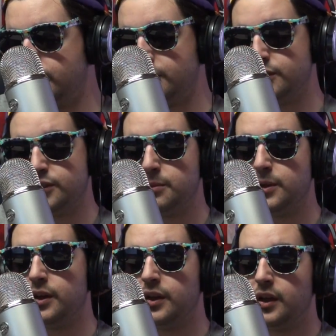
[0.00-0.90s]
He used to be
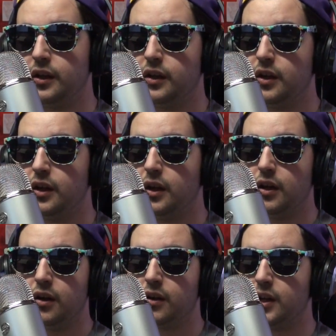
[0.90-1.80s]
on
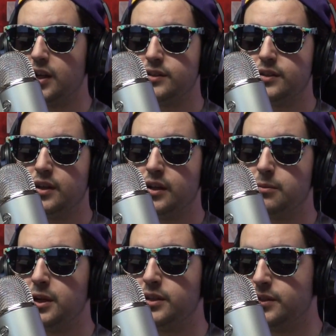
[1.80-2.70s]
all kinds of Doug
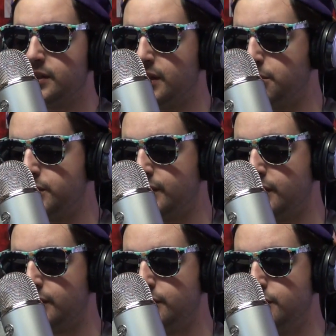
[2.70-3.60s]
Benson
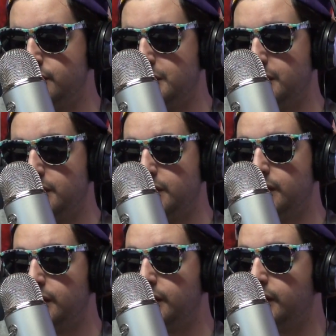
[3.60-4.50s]
episodes.
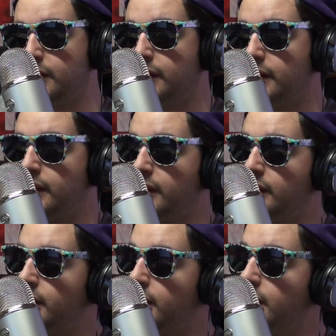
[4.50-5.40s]

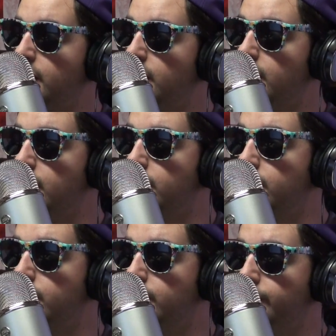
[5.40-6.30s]
And
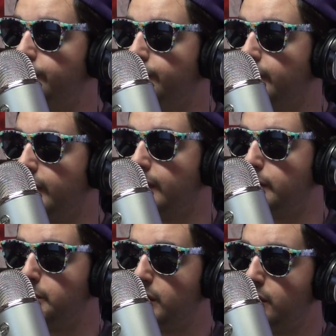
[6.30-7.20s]

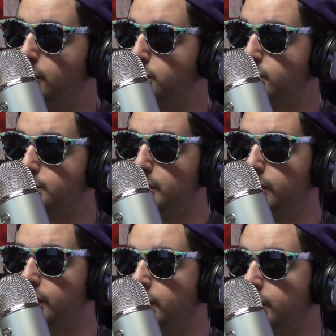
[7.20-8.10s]
Peter was
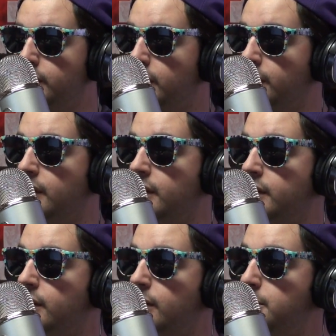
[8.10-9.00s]
smoking a lot.
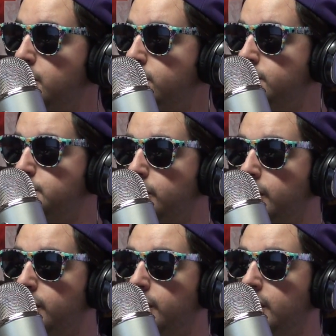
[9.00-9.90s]
Omar's smoking
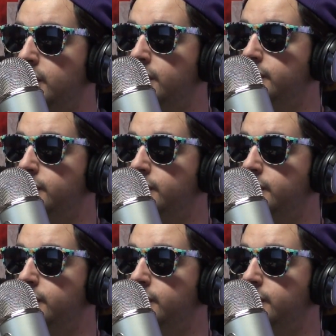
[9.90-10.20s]
a lot.